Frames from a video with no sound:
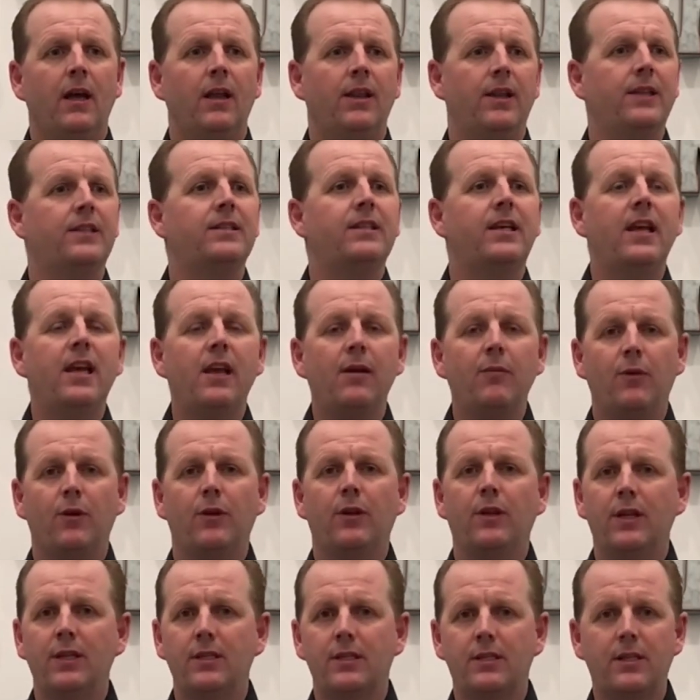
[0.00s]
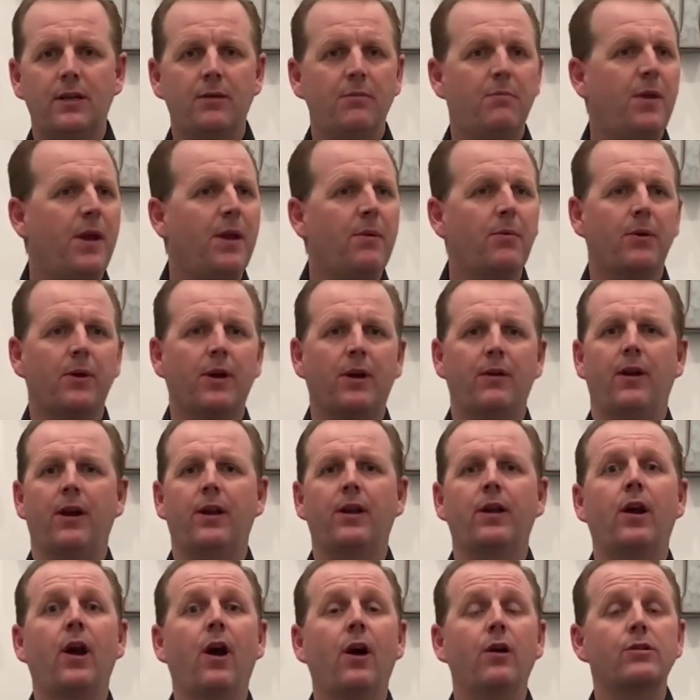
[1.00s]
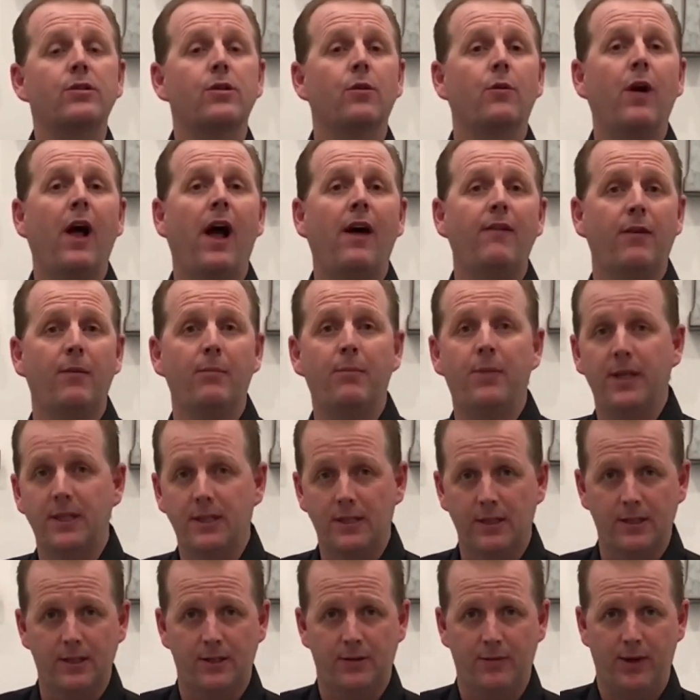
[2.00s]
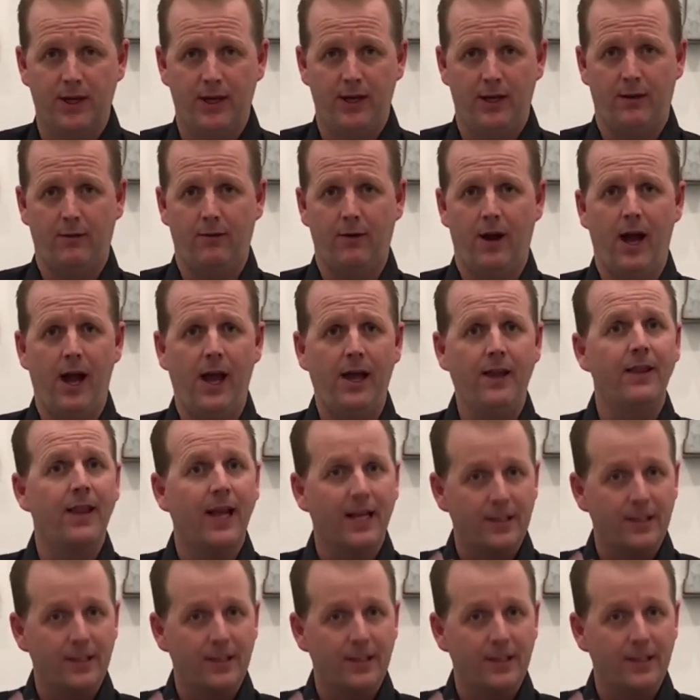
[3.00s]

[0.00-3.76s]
the team will listen, people get ready to go, so we'll have a business meeting, right?